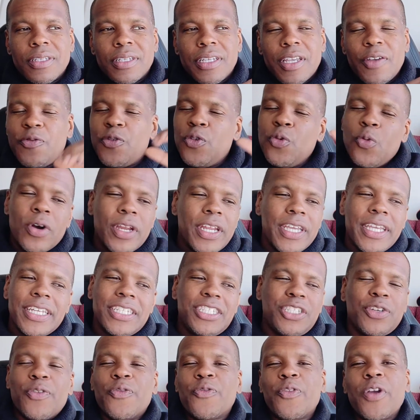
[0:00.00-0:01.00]
If you want to
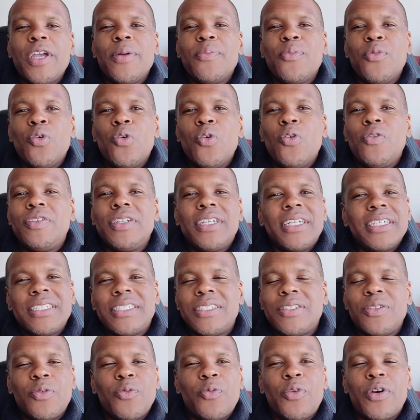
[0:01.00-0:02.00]
get your freight moved,
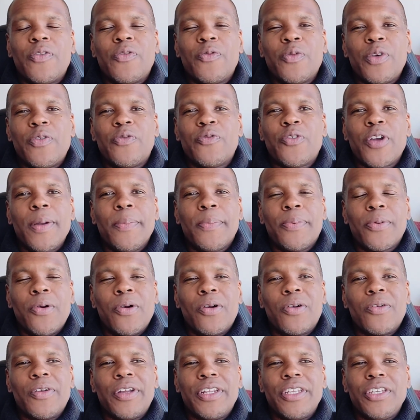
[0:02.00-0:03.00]
because with freight
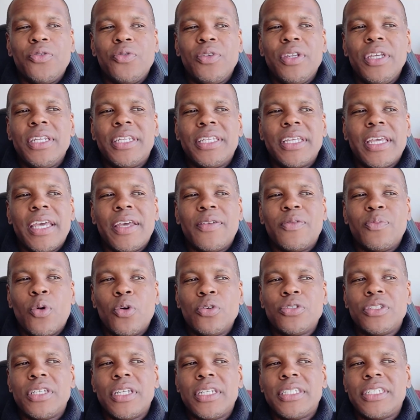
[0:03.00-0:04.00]
brokering, you need to, and
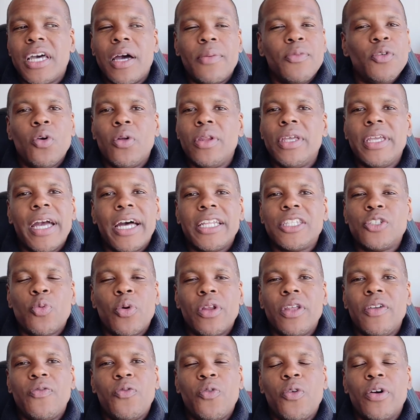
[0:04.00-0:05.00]
most of the time you only got
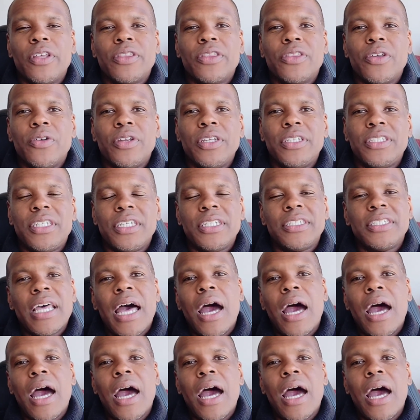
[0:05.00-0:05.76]
24 to 36